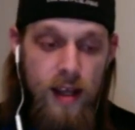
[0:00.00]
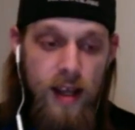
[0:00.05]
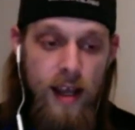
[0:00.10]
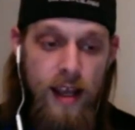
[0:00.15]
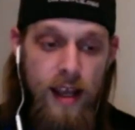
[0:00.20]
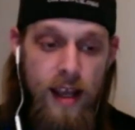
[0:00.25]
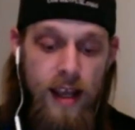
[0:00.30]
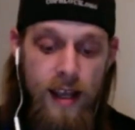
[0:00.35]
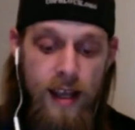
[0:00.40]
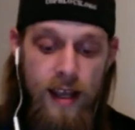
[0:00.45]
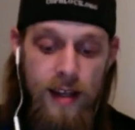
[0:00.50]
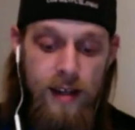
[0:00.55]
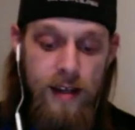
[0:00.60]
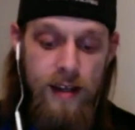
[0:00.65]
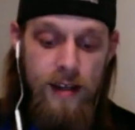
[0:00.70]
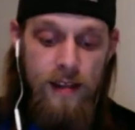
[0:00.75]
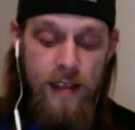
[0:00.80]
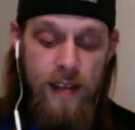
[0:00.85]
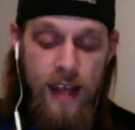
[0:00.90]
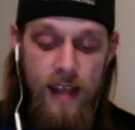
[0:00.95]
And
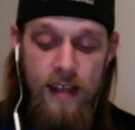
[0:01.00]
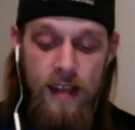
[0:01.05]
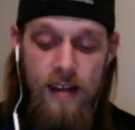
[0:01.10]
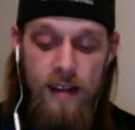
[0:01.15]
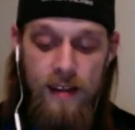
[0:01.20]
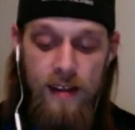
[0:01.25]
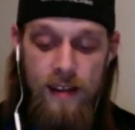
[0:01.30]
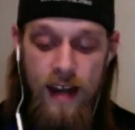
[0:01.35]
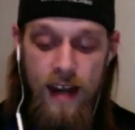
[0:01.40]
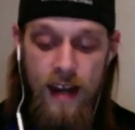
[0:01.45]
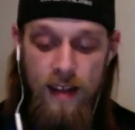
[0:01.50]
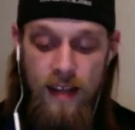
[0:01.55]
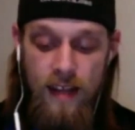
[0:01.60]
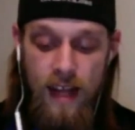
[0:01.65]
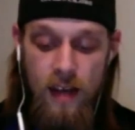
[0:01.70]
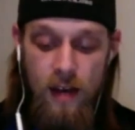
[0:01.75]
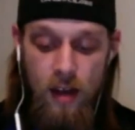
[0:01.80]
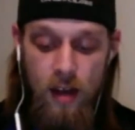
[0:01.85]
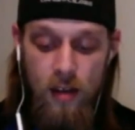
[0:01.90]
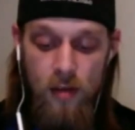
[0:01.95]
then that allowed
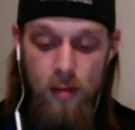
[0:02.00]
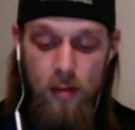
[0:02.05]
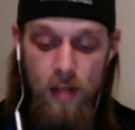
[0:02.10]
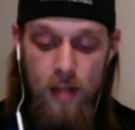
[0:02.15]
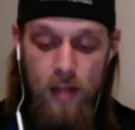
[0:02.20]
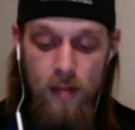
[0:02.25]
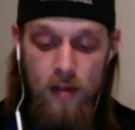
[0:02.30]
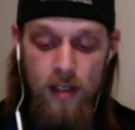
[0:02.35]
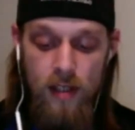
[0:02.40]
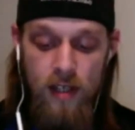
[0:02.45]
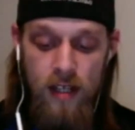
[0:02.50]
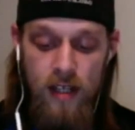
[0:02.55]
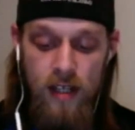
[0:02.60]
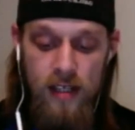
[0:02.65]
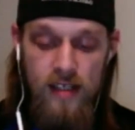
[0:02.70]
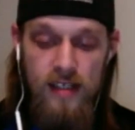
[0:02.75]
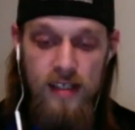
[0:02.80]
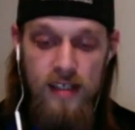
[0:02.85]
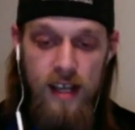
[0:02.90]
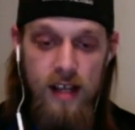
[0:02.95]
other people in his
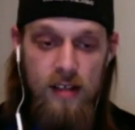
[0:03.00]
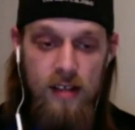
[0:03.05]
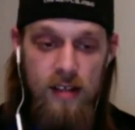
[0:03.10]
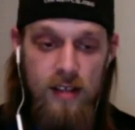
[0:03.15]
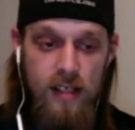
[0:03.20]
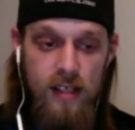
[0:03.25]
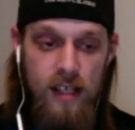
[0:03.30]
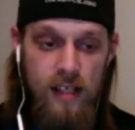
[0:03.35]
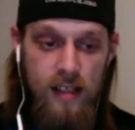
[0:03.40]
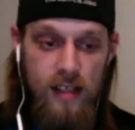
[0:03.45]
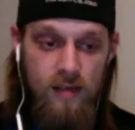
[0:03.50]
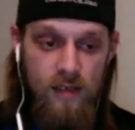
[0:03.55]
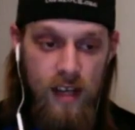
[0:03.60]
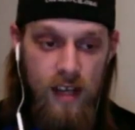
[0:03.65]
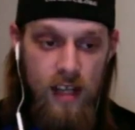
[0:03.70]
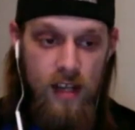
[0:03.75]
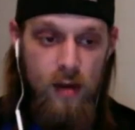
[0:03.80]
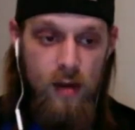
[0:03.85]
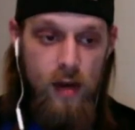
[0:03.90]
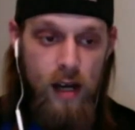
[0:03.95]
cells to get the
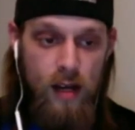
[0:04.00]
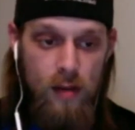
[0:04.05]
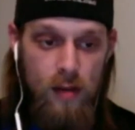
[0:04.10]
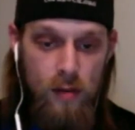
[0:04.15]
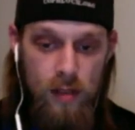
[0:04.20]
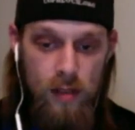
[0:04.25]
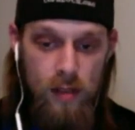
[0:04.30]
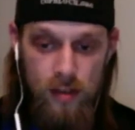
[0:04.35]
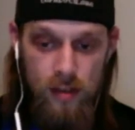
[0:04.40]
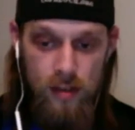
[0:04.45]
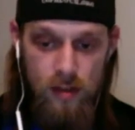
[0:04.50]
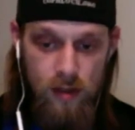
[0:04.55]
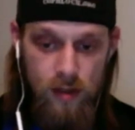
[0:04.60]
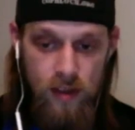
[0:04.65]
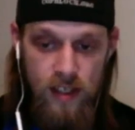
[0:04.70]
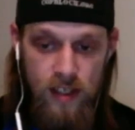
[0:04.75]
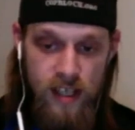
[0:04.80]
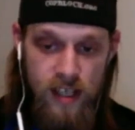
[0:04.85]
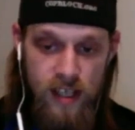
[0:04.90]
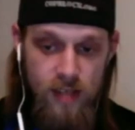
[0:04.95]
video out, which in
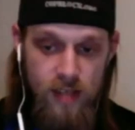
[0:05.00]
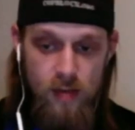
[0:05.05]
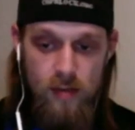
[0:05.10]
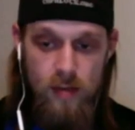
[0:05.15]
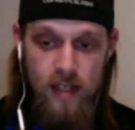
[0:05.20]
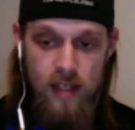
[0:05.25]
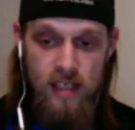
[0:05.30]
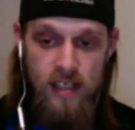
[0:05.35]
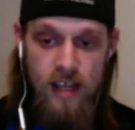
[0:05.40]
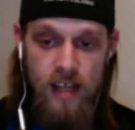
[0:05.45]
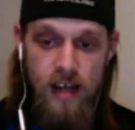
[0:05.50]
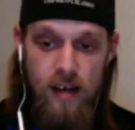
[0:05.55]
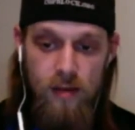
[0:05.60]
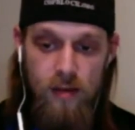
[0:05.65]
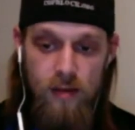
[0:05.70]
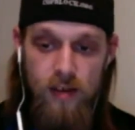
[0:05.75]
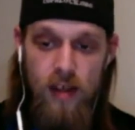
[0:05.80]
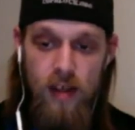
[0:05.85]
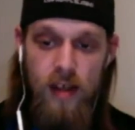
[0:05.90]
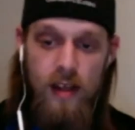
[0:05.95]
this case was myself,
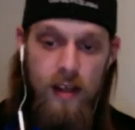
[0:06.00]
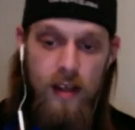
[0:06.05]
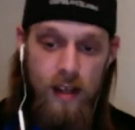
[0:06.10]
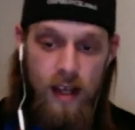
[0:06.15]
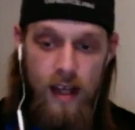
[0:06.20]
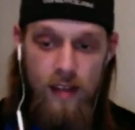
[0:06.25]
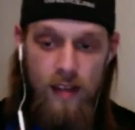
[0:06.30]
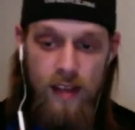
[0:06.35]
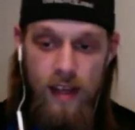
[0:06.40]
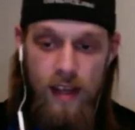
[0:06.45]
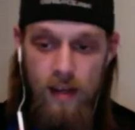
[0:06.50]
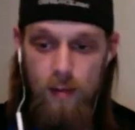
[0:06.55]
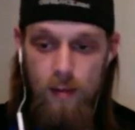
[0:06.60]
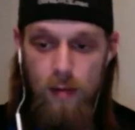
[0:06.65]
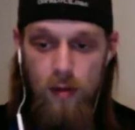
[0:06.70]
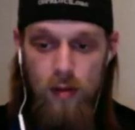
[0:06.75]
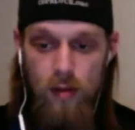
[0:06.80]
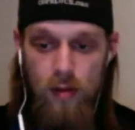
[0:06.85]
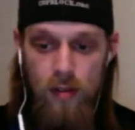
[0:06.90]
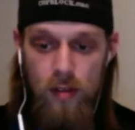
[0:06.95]
and then
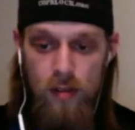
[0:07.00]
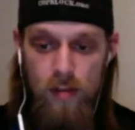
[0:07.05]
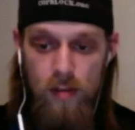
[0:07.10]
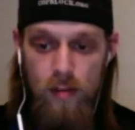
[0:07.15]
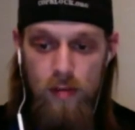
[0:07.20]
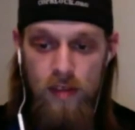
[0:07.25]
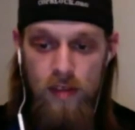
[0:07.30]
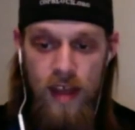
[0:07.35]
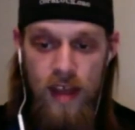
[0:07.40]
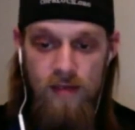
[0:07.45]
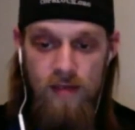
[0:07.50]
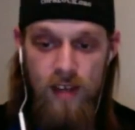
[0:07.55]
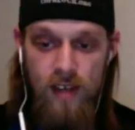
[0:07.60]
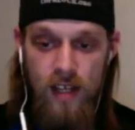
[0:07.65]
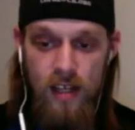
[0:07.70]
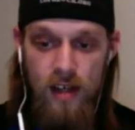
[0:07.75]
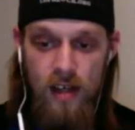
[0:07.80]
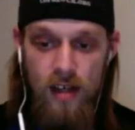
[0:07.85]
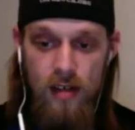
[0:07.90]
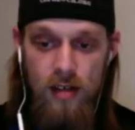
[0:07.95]
produced that
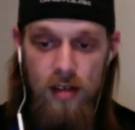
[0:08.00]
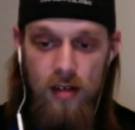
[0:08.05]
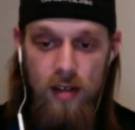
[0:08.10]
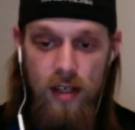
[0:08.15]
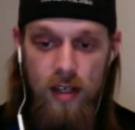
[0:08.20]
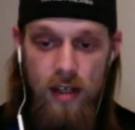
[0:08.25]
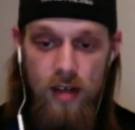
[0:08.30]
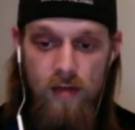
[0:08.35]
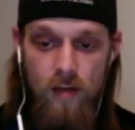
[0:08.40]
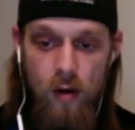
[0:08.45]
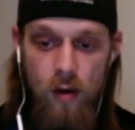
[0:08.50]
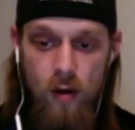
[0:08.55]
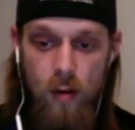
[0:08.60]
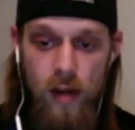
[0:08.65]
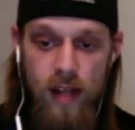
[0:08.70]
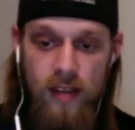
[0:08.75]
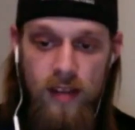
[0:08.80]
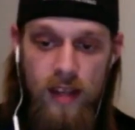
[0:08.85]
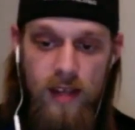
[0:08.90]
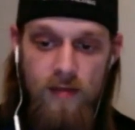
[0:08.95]
video in a
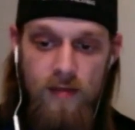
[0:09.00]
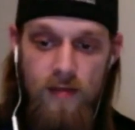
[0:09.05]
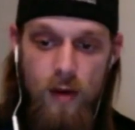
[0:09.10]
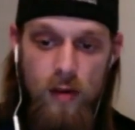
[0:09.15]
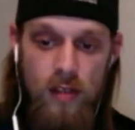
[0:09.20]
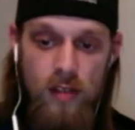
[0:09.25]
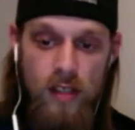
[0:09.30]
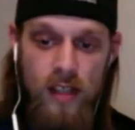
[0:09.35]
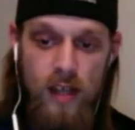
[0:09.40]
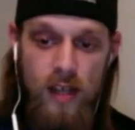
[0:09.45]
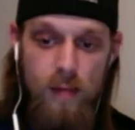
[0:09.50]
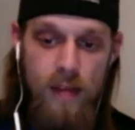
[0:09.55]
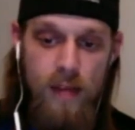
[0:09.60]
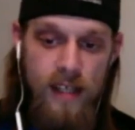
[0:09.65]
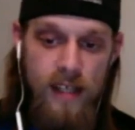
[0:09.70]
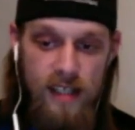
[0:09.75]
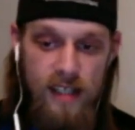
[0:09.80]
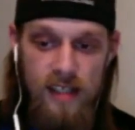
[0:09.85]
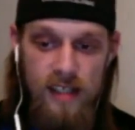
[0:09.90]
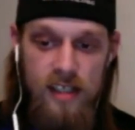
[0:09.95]
format that folks could then make the
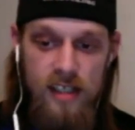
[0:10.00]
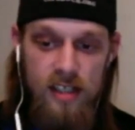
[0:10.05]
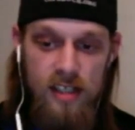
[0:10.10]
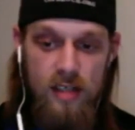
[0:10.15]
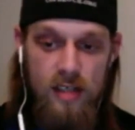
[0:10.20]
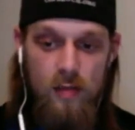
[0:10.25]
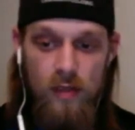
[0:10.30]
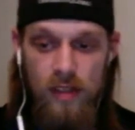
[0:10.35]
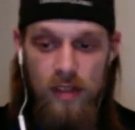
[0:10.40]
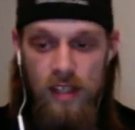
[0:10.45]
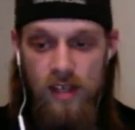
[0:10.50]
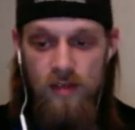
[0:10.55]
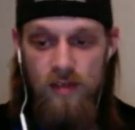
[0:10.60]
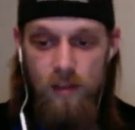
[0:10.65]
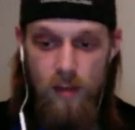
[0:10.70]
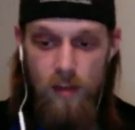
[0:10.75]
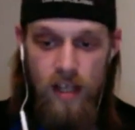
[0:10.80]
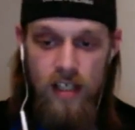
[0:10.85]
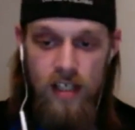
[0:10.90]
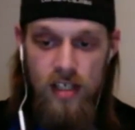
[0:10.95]
decision with the
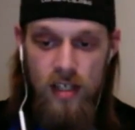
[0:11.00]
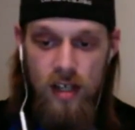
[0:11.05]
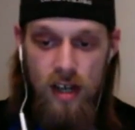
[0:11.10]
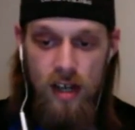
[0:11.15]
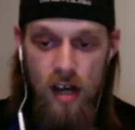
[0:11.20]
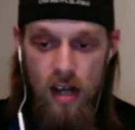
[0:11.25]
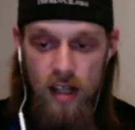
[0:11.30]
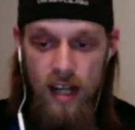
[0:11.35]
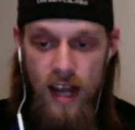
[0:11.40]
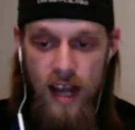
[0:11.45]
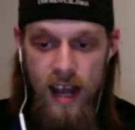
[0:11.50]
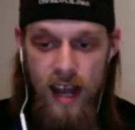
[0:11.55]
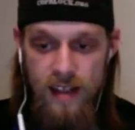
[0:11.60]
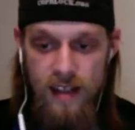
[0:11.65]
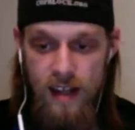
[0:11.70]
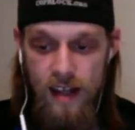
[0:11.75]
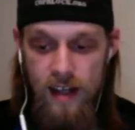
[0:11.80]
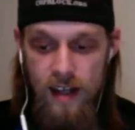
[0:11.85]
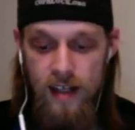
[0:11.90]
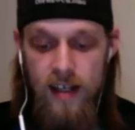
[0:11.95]
information to call and act
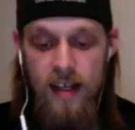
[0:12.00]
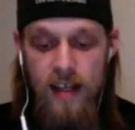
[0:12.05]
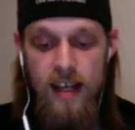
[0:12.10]
on it.